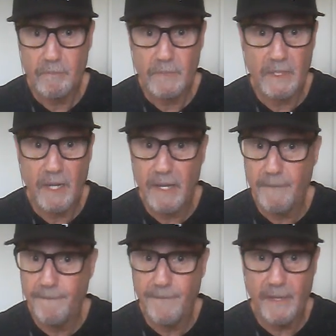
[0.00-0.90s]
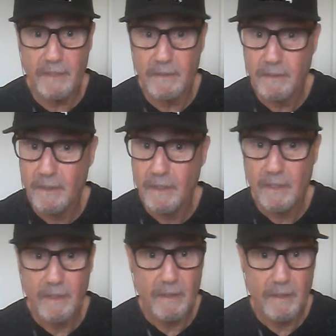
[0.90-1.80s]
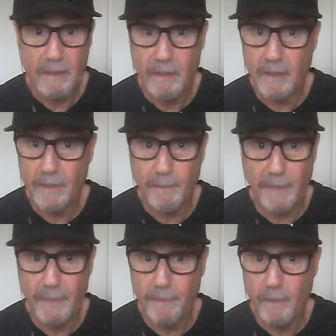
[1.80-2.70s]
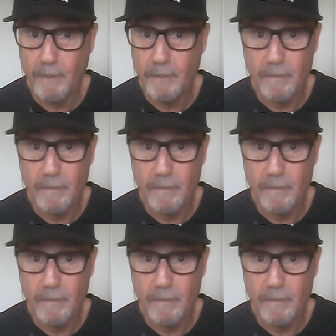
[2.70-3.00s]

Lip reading: Did I affect other people?